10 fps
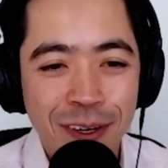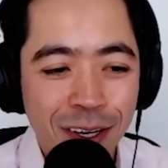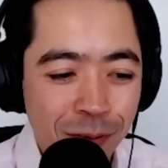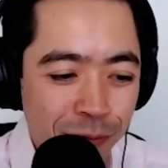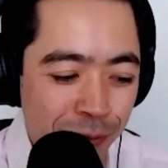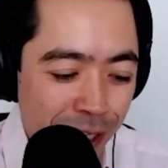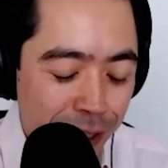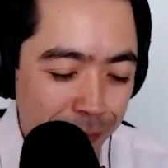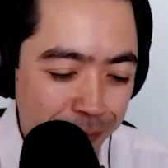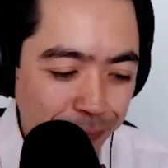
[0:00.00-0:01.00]

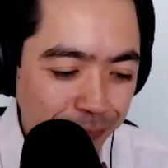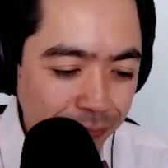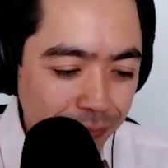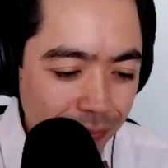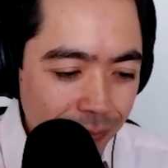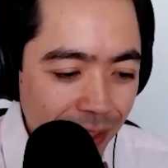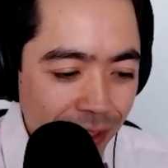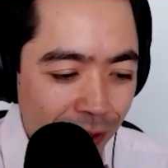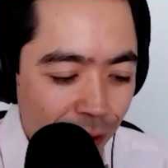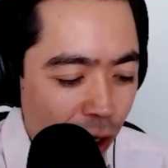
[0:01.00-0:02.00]

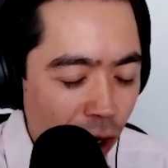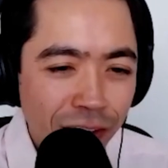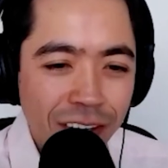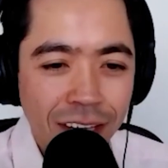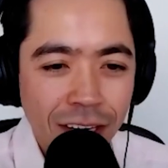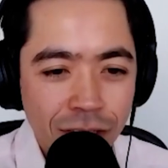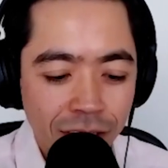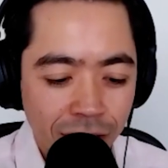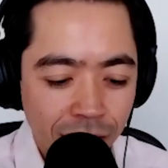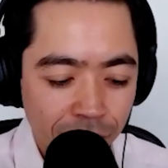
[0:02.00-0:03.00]
or
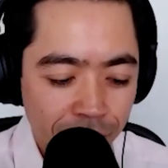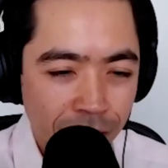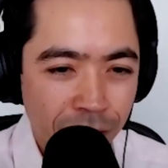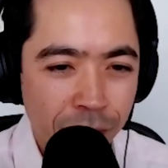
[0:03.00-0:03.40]
colonization of